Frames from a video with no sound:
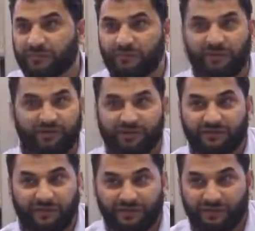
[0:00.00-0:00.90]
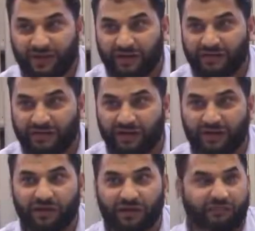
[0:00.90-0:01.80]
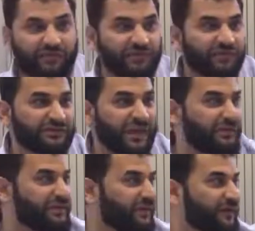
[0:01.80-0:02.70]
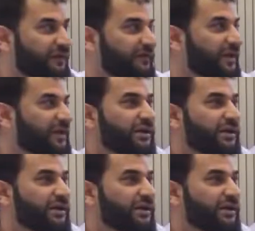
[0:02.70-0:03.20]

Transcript: Don't leave Egypt. Once you get in there, once you establish yourself,